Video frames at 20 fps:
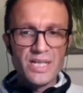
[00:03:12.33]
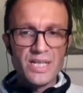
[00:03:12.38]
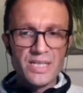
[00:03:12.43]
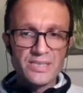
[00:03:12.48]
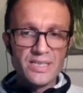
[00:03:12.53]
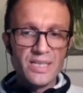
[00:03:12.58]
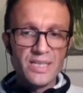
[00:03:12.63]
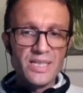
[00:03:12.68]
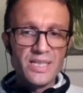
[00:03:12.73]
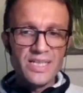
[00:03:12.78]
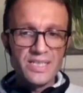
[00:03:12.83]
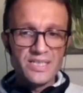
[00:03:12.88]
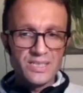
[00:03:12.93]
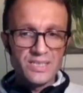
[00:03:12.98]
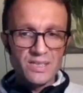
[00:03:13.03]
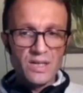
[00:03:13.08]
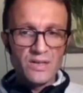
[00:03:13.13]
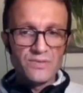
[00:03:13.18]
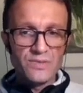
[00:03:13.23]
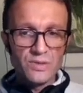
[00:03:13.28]
the
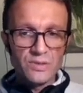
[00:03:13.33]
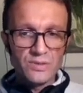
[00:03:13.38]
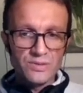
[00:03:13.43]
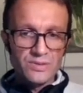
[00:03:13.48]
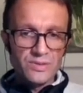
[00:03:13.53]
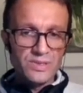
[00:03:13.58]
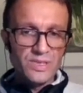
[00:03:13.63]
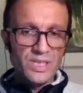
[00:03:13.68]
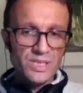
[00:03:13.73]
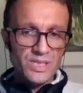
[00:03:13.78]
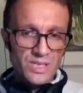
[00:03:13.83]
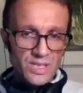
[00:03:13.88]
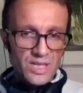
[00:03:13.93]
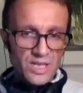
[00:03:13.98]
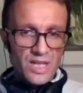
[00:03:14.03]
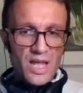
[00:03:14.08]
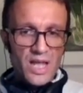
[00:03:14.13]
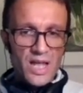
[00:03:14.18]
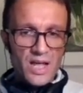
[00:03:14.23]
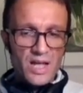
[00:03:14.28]
list of these
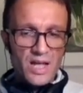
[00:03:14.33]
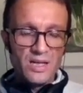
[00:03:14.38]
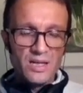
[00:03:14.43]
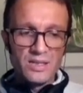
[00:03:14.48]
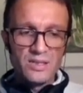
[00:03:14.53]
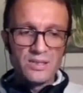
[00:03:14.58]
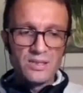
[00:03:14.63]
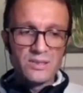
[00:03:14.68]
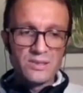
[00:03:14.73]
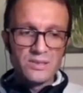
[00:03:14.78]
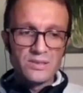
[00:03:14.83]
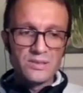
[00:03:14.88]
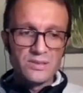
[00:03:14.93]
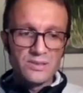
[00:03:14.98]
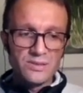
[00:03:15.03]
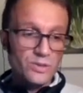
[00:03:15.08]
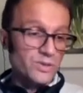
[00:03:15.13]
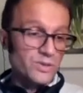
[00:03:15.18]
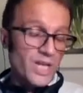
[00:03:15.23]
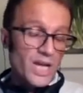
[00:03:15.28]

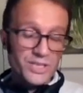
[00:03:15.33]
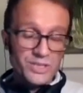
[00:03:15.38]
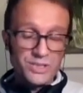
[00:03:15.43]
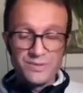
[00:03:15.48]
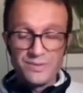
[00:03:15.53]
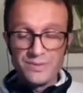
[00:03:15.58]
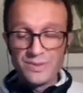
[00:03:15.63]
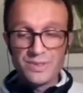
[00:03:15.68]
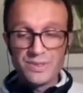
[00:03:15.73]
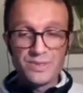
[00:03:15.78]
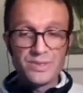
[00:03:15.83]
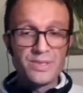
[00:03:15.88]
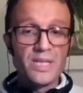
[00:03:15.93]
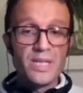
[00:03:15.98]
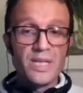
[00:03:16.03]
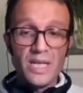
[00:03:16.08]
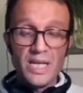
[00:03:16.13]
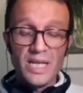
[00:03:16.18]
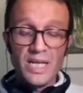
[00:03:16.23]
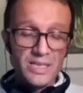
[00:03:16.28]
transactions
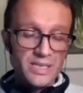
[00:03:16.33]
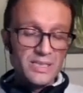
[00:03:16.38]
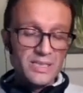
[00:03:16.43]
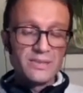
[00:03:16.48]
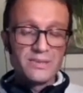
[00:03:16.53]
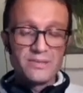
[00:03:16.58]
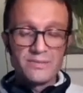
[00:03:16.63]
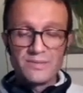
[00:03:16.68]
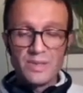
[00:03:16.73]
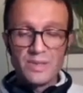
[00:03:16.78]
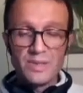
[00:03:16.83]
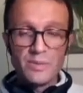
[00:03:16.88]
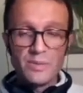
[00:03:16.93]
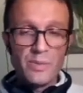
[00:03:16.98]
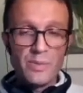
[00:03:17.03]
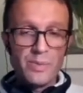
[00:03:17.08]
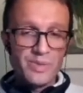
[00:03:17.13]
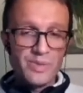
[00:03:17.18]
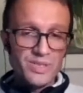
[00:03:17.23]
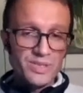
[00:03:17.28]
in the
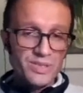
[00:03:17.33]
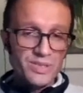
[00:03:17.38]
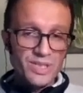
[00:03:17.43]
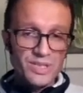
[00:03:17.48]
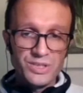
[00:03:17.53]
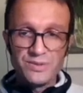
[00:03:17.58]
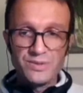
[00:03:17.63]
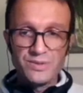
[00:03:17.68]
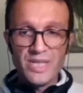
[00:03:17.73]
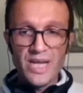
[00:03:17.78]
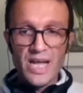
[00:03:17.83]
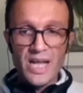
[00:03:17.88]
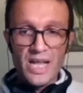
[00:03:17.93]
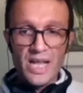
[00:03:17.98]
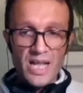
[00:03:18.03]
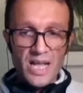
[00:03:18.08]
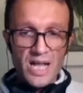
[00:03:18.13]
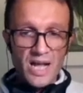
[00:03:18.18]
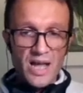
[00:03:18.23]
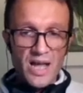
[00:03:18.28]
representation that
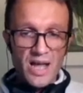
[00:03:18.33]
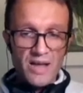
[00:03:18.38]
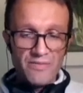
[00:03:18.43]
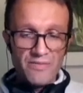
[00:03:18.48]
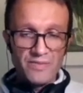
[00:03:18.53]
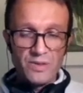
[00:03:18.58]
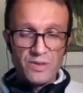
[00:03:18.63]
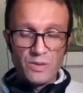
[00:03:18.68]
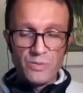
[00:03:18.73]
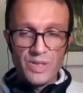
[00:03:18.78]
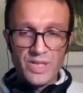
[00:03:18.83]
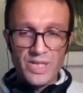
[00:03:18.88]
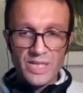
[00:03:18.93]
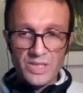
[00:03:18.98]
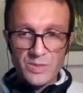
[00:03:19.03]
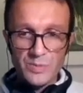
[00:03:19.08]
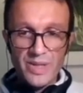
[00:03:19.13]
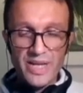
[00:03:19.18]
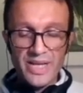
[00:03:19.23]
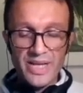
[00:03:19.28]
I have already
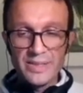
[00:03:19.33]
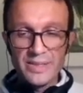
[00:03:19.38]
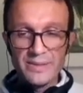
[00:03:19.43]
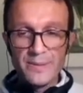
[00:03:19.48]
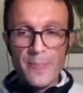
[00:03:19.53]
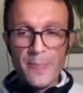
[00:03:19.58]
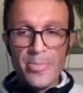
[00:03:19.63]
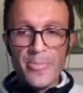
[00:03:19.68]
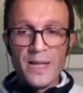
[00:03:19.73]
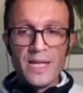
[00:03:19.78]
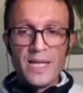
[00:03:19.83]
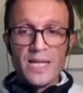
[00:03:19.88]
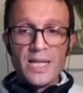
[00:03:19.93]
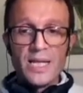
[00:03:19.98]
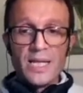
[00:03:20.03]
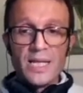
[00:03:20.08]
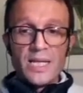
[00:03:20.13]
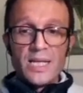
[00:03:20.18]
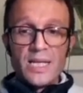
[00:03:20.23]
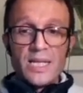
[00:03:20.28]
explained.
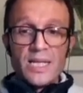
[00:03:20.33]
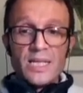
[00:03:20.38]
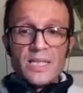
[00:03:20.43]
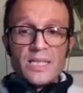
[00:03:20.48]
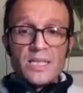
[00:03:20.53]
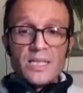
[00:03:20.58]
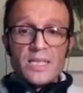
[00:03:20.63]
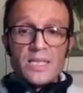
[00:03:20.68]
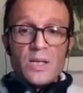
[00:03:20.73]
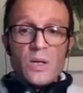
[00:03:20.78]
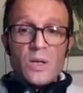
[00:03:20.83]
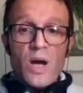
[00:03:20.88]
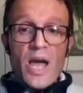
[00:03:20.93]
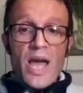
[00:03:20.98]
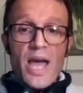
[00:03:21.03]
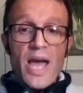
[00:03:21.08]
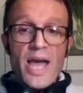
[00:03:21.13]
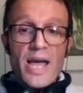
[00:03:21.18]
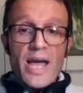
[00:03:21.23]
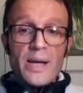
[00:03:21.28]

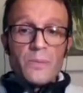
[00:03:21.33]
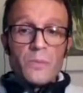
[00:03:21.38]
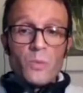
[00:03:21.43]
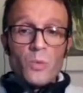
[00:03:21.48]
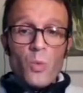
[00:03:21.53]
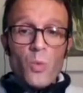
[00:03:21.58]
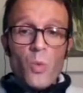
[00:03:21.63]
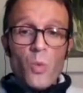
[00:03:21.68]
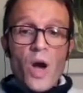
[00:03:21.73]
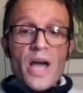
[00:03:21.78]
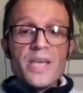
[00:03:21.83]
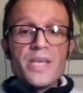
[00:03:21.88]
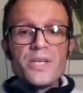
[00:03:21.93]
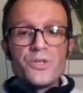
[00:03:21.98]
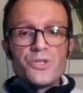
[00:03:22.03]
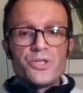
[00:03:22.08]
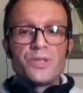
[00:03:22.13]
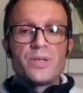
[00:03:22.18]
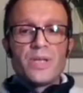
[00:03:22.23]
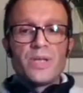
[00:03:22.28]
And why
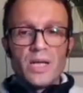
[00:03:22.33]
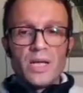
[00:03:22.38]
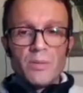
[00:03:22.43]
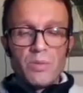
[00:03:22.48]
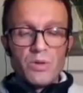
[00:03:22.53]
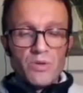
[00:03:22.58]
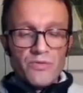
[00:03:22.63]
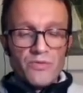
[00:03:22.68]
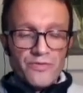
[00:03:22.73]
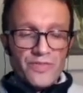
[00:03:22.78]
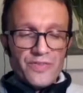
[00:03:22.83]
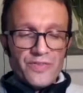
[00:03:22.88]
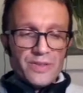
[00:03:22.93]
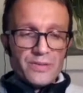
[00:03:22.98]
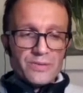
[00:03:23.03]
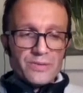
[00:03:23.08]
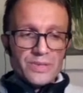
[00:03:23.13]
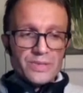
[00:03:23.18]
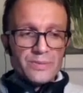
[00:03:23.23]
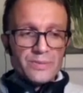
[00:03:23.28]
using a Bloom
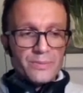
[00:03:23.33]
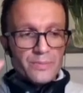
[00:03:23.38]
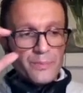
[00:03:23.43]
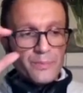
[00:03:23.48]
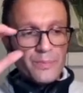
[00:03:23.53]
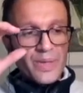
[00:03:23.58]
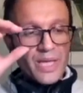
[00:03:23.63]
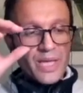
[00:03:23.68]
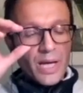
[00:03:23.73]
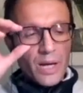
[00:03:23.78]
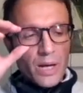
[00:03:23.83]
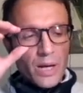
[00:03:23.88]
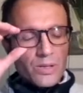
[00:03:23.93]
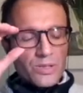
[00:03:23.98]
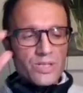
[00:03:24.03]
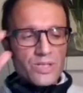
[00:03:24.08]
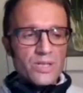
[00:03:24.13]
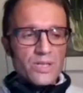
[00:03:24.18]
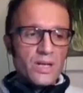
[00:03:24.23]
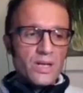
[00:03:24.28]
filter?
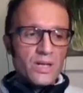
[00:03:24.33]
Because